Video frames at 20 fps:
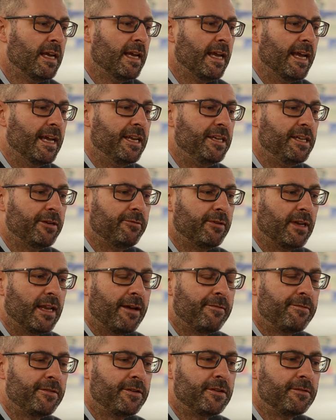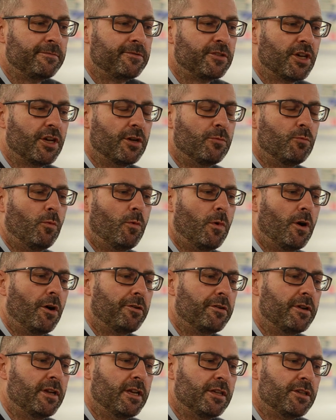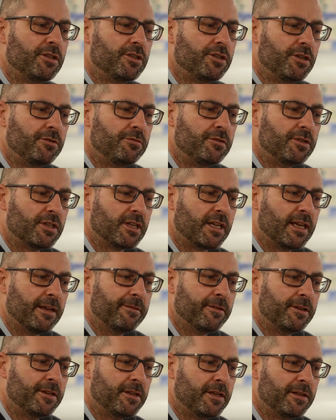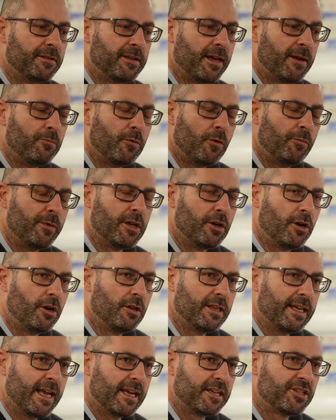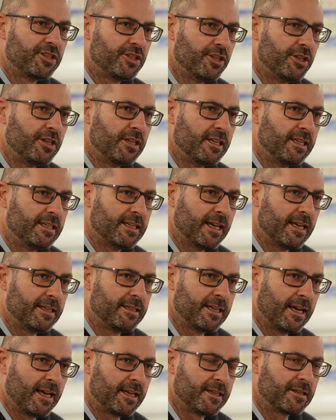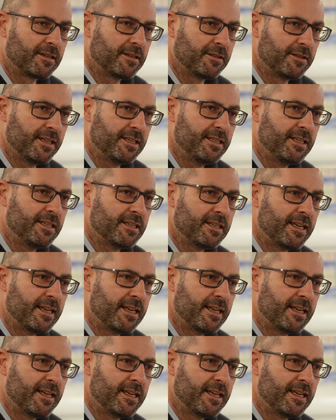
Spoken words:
In year 11 of term 1, students are given then what we call the externally set task. This is an